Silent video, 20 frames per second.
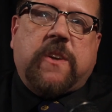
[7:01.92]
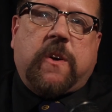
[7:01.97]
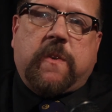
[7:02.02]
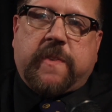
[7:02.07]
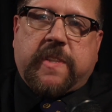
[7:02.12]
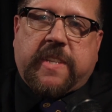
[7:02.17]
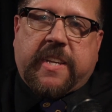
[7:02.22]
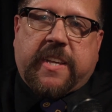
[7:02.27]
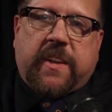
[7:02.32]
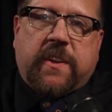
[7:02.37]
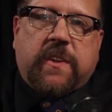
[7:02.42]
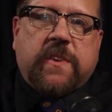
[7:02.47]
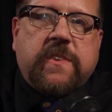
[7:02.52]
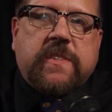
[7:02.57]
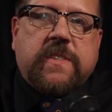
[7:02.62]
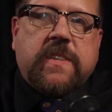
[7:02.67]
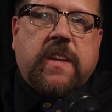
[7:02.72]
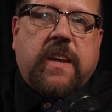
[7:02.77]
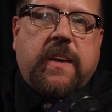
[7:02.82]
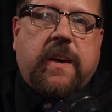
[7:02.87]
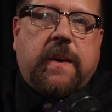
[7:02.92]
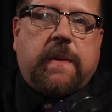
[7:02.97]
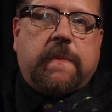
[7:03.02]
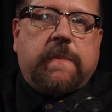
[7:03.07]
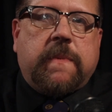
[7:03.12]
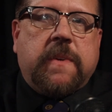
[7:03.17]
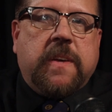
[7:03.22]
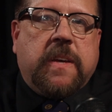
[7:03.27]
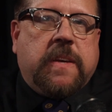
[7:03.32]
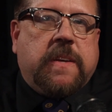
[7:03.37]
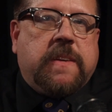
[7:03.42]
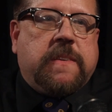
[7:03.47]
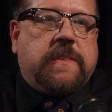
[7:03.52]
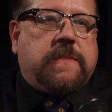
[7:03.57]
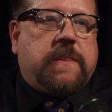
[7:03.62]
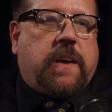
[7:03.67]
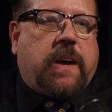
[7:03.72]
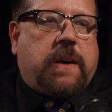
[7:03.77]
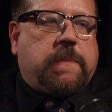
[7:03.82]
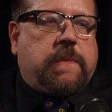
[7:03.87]
over the years,
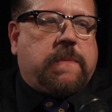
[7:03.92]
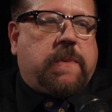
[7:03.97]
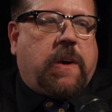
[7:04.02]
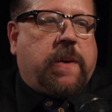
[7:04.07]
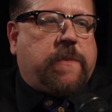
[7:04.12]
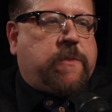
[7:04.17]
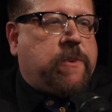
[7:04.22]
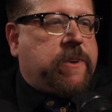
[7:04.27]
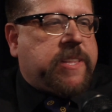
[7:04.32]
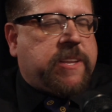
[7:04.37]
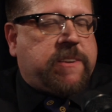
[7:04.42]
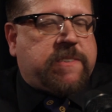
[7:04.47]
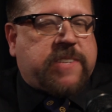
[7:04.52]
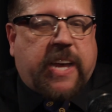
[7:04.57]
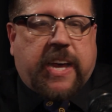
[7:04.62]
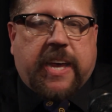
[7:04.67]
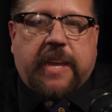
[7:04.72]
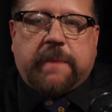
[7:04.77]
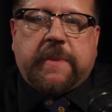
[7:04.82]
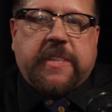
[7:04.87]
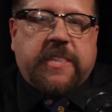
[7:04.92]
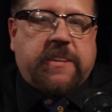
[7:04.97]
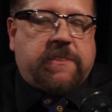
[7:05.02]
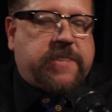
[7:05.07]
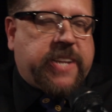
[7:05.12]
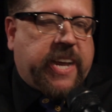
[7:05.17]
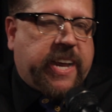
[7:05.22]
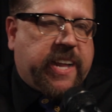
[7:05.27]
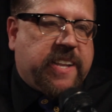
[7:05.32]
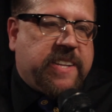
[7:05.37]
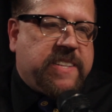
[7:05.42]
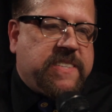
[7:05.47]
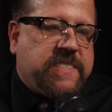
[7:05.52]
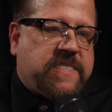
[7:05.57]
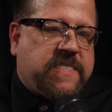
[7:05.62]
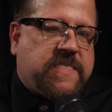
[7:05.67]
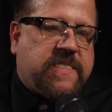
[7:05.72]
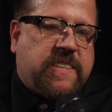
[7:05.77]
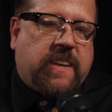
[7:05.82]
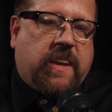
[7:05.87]
offering their time and their
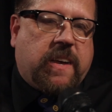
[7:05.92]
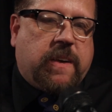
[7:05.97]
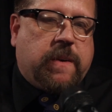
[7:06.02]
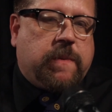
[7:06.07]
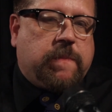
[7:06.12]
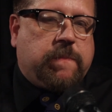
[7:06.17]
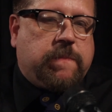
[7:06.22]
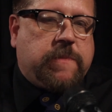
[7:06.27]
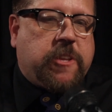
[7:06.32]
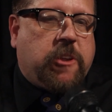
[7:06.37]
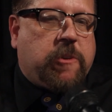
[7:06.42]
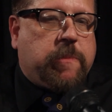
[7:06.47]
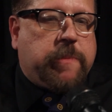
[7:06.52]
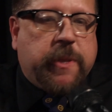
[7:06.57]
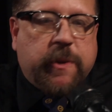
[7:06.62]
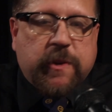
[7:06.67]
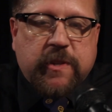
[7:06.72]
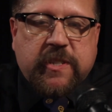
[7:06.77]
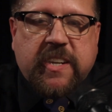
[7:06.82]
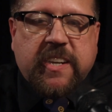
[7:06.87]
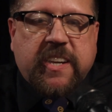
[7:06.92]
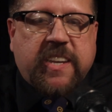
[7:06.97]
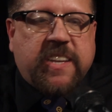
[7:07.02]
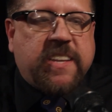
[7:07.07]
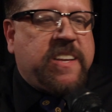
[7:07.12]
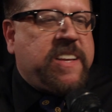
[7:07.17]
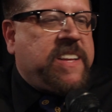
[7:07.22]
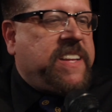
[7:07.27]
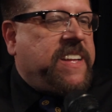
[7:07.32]
talents, their music.